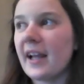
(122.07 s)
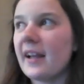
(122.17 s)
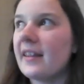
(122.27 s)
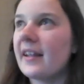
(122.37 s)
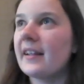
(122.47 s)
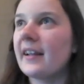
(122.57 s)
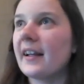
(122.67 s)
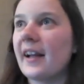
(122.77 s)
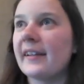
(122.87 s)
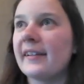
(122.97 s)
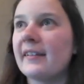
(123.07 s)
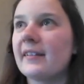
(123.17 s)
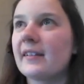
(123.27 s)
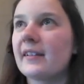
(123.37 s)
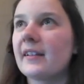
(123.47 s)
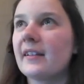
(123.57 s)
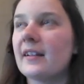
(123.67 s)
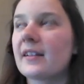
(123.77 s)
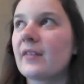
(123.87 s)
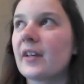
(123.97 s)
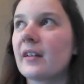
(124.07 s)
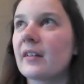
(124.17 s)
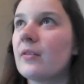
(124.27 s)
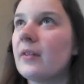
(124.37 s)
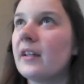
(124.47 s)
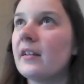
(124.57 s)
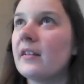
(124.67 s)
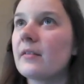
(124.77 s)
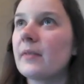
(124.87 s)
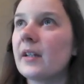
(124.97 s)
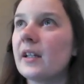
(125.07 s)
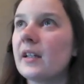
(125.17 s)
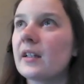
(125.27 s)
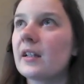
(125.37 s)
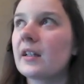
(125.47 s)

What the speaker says: yeah, and then I had lots of Killer Queen this week.